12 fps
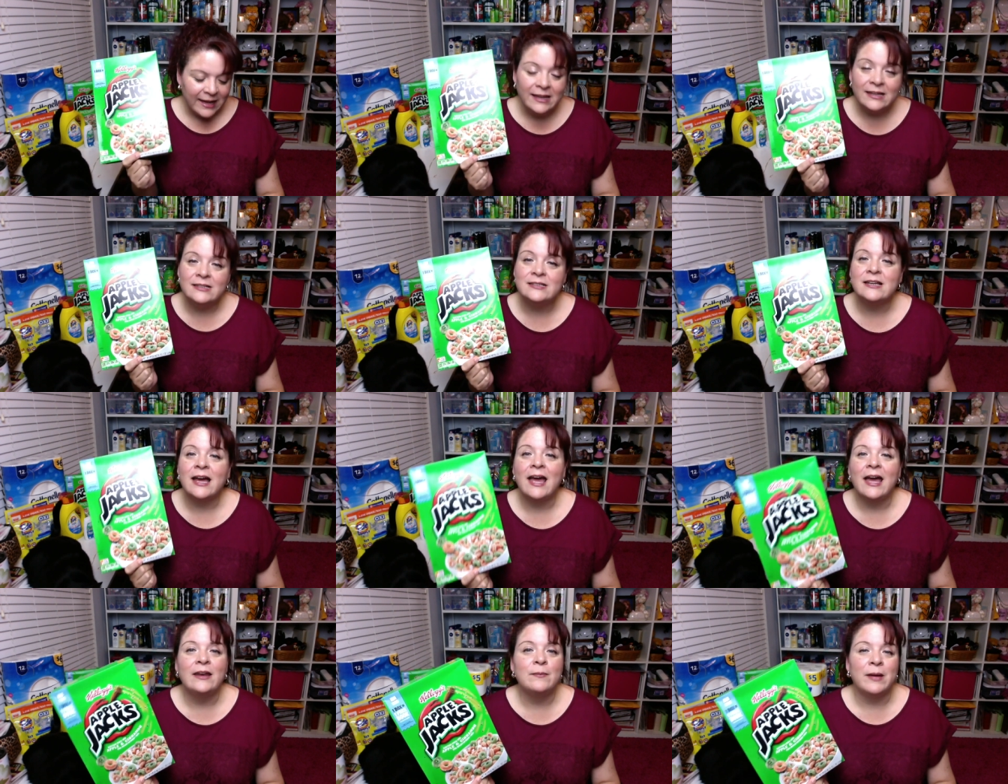And I
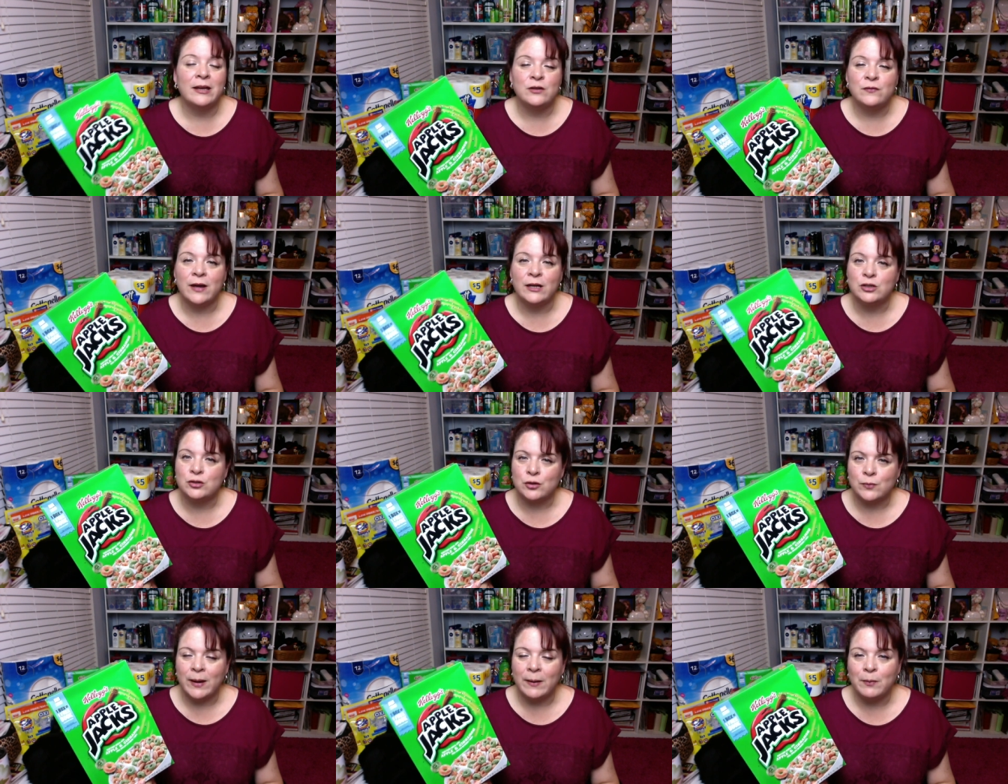had a manufacturer
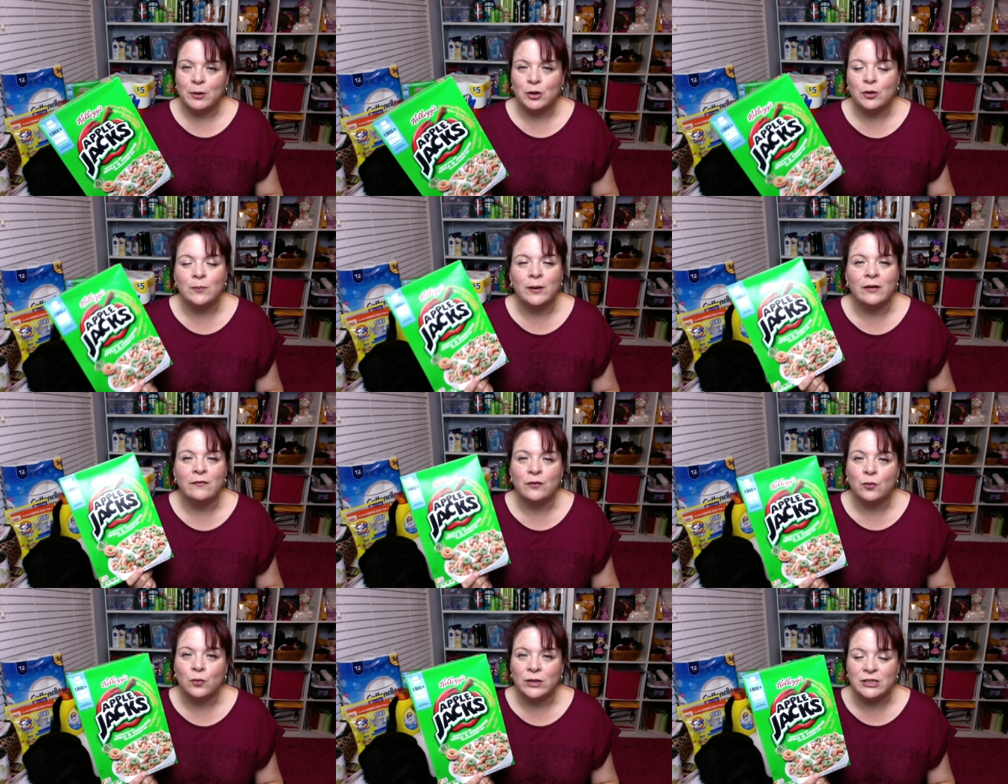paper coupon for
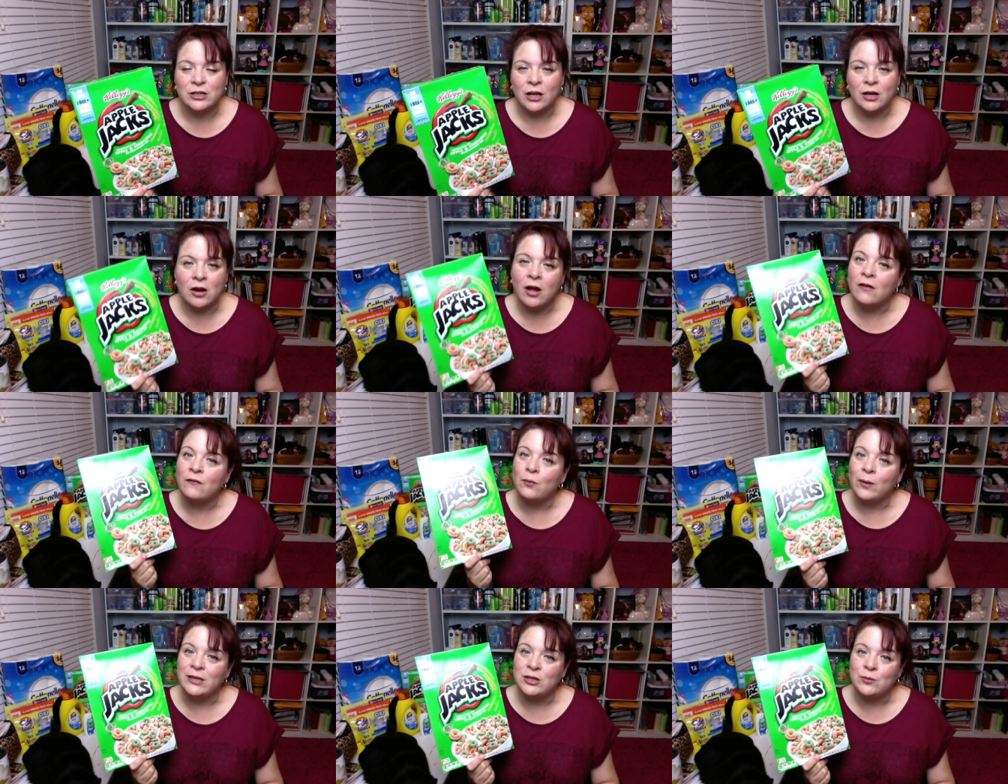one dollar off
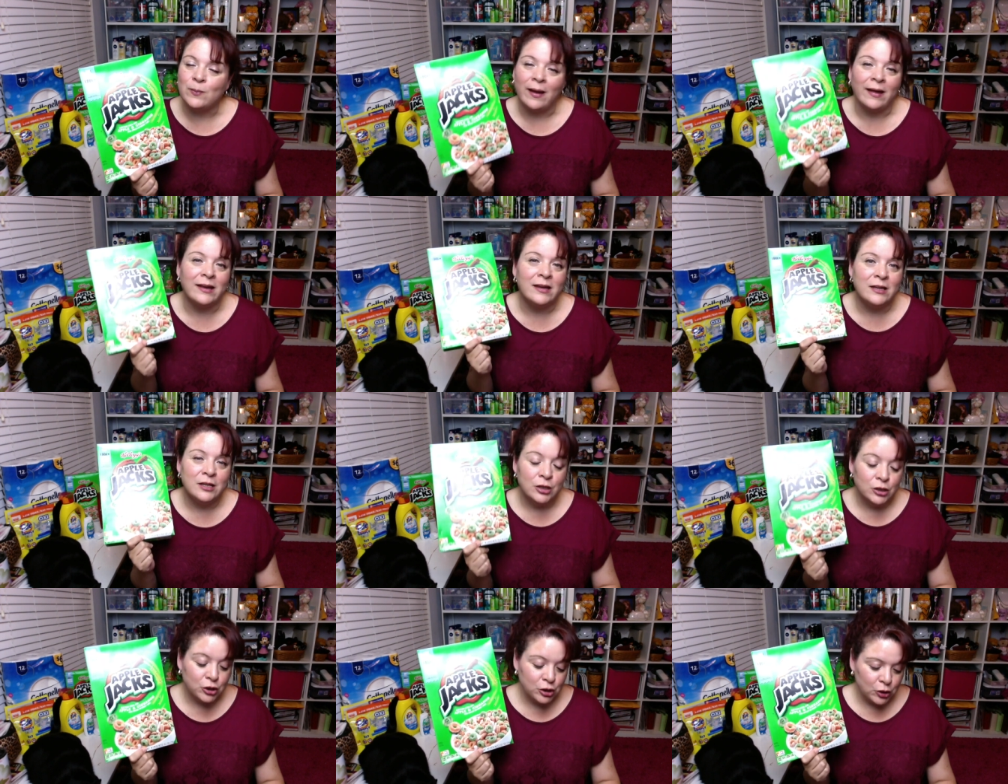when you buy
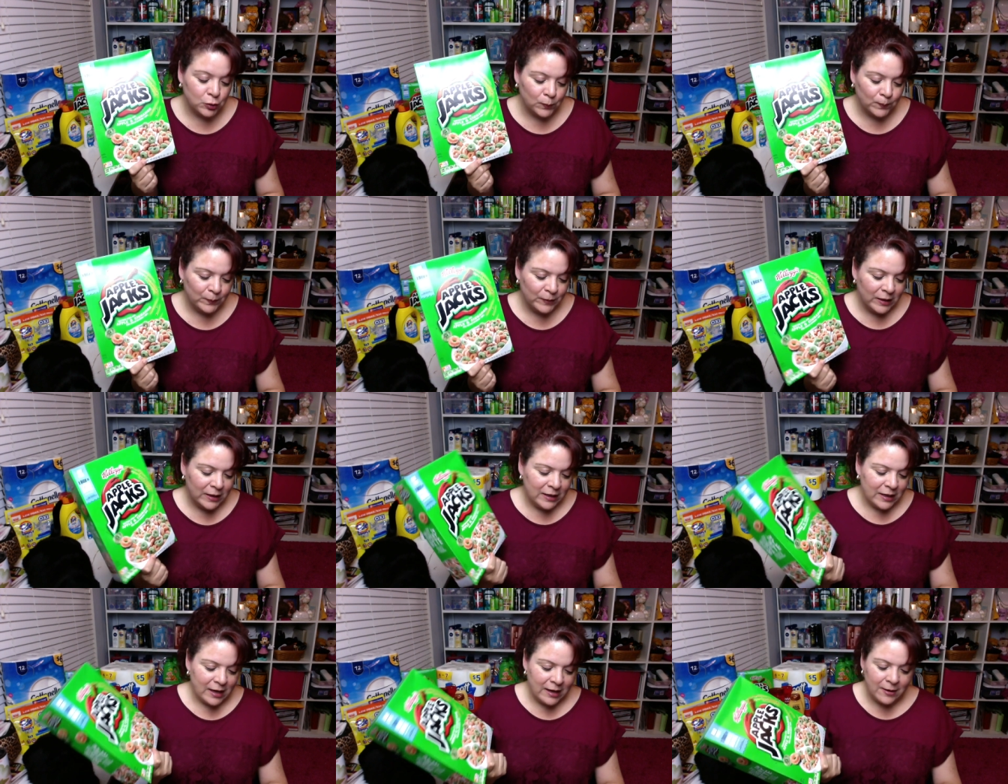two.
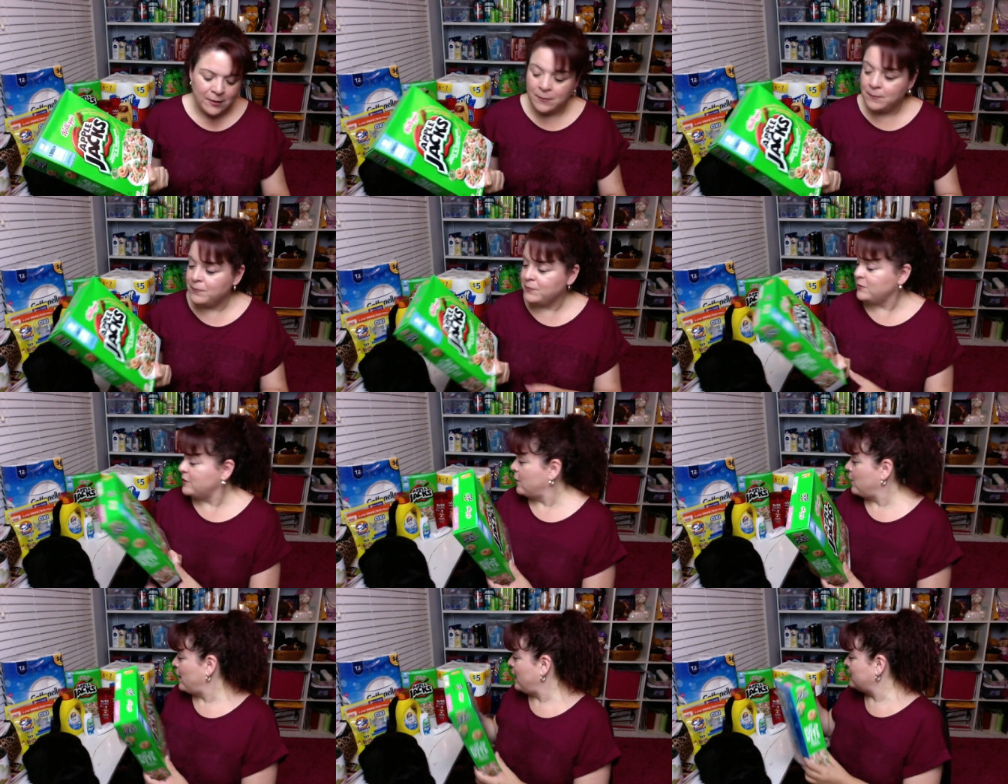Um,
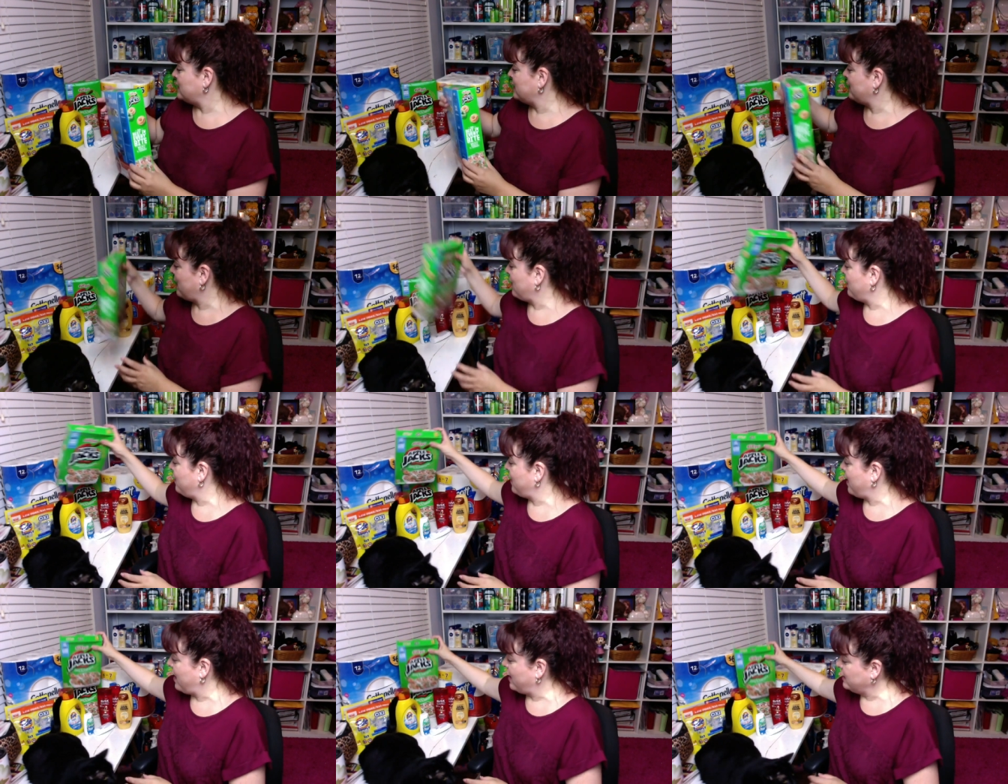so I did
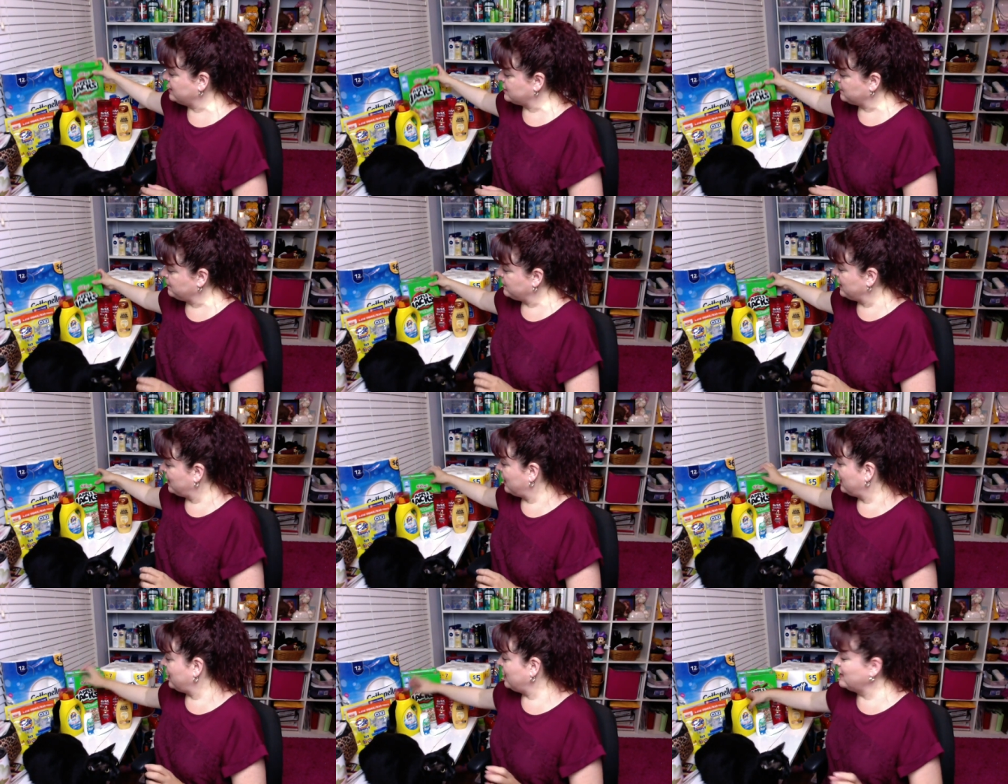that.
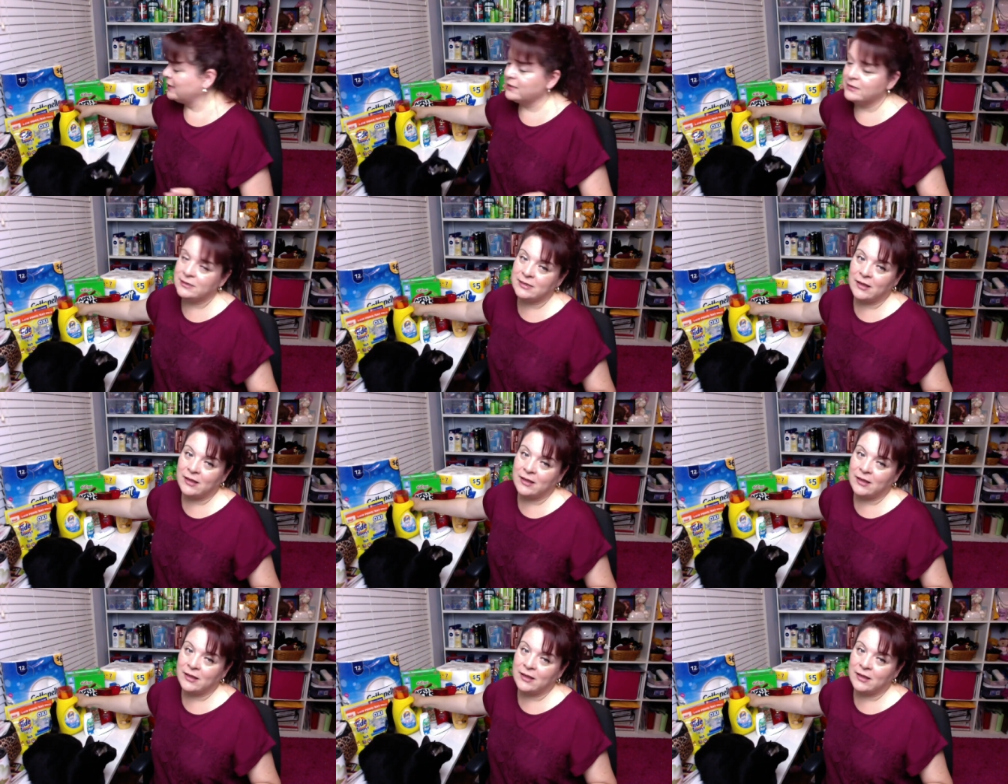And